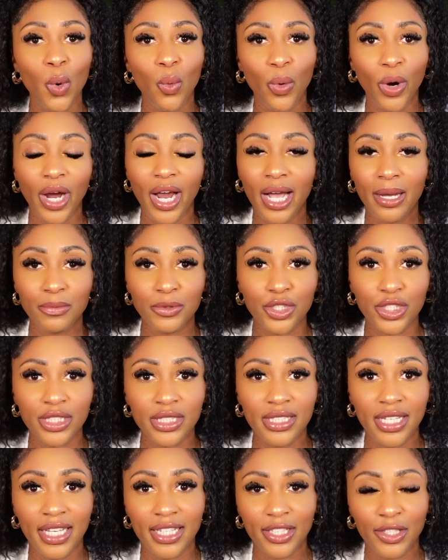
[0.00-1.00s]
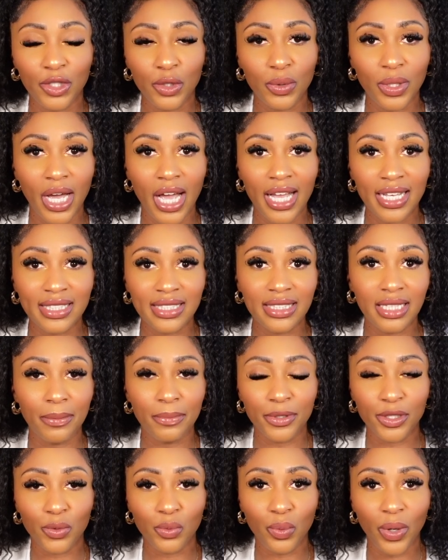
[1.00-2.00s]
where I'm just telling you guys
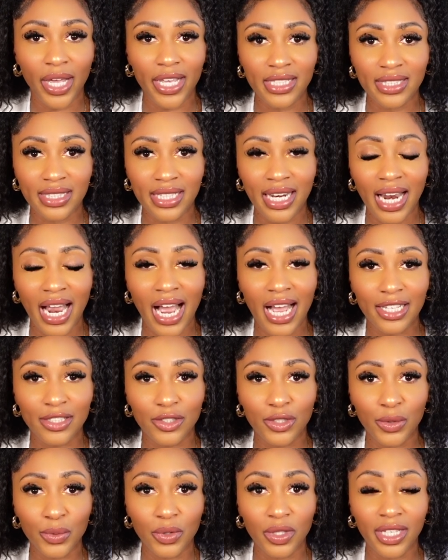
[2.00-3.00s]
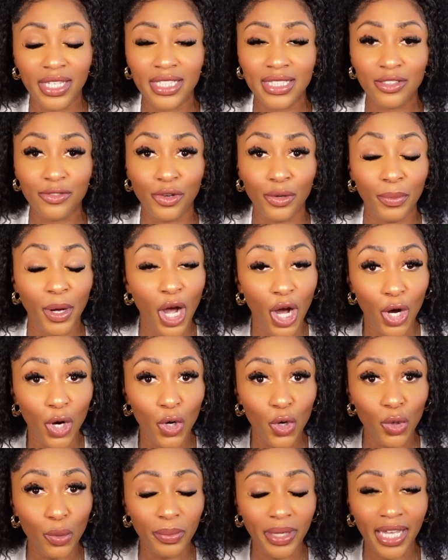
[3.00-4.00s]
some of the ways that I do things from
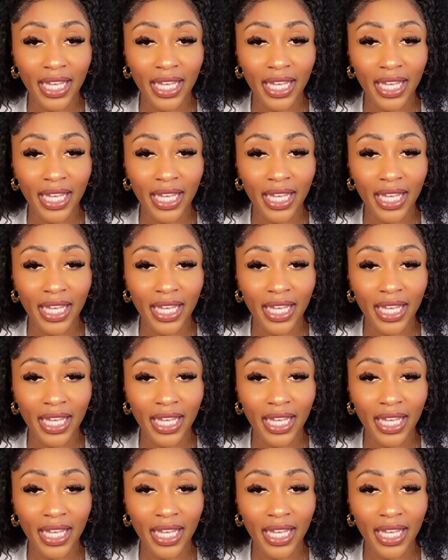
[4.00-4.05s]
home,